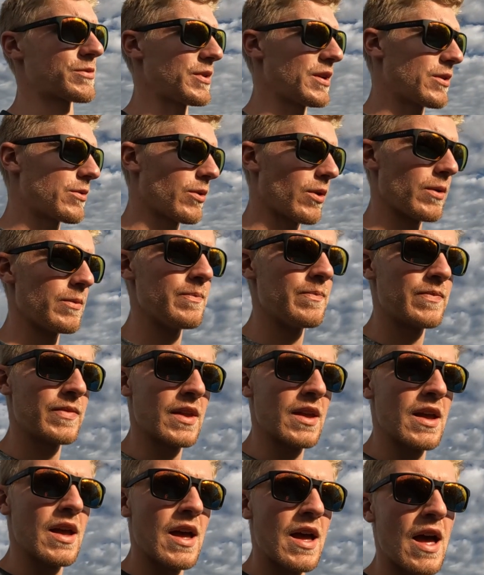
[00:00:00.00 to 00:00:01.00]
sweet corn.
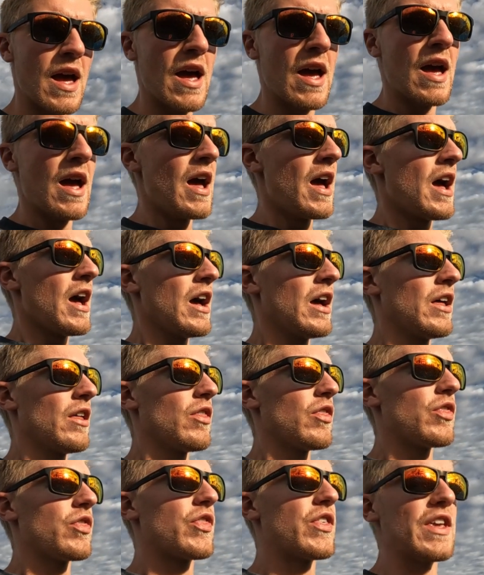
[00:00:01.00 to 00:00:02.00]

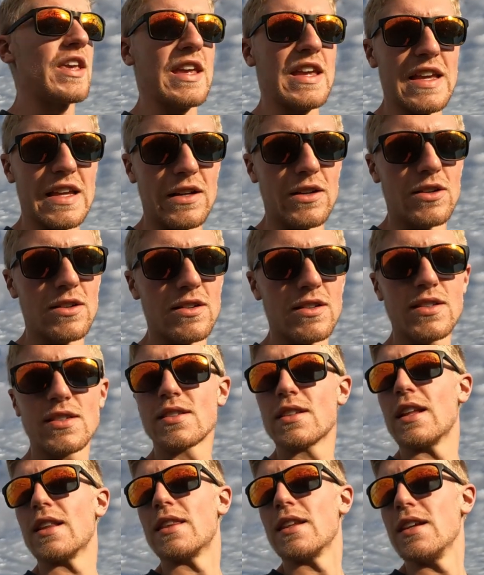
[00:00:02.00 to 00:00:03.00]
The ears
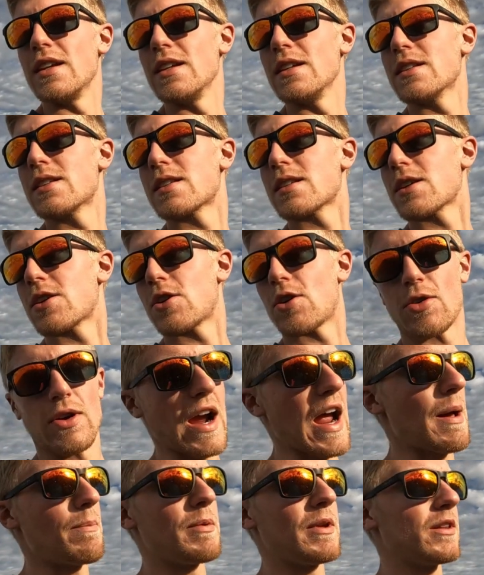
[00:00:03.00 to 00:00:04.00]
that these
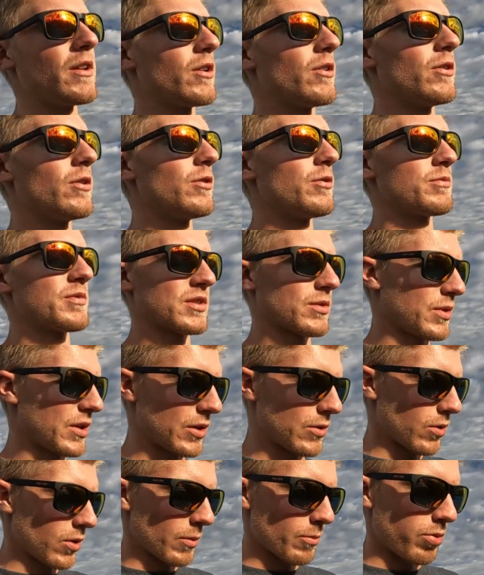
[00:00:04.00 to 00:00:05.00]
crappy little sweet
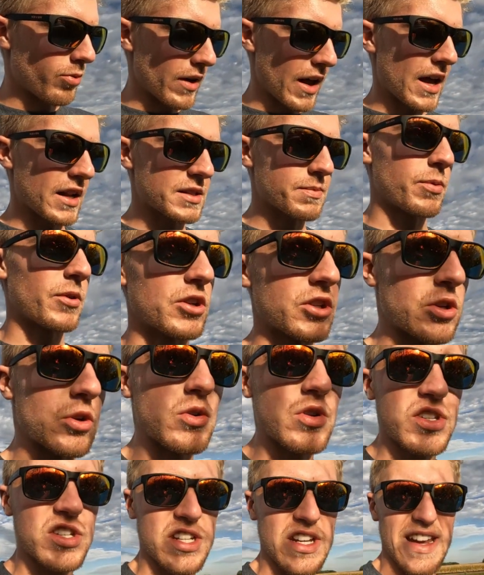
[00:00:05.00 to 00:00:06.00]
corn plants
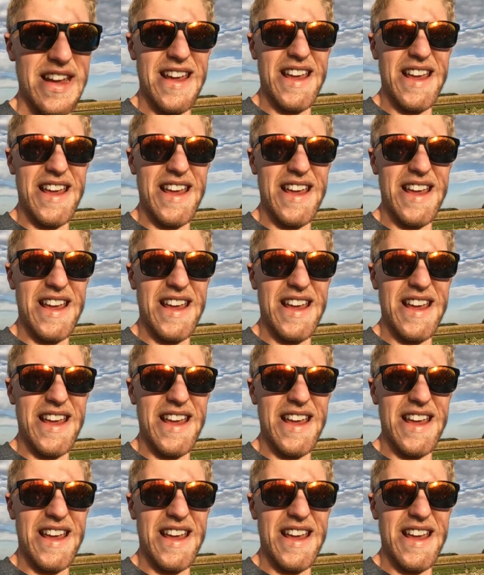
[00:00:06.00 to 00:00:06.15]
produced